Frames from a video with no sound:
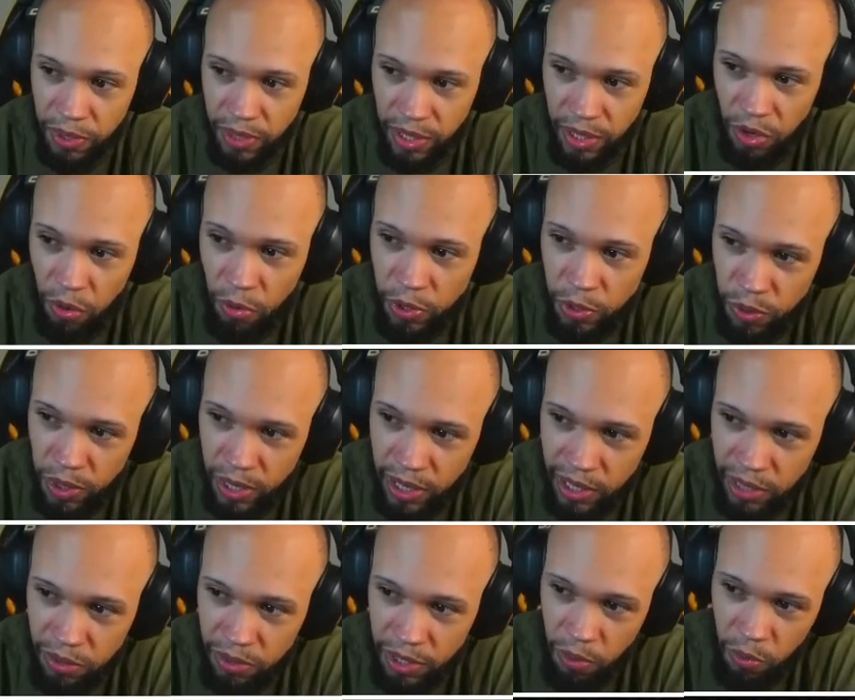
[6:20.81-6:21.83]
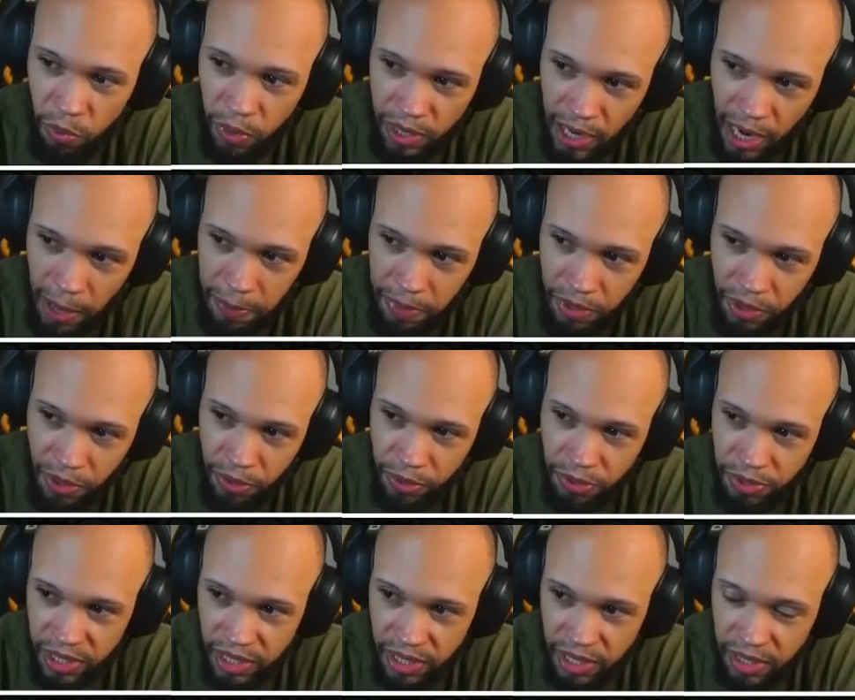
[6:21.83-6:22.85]
Like, you always want to include like one copy of the
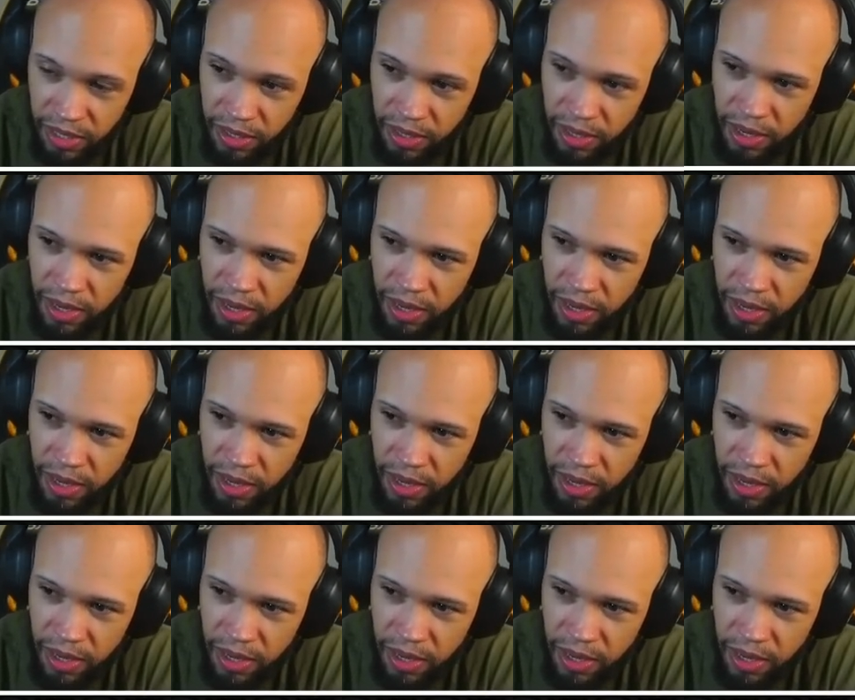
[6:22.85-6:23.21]
13.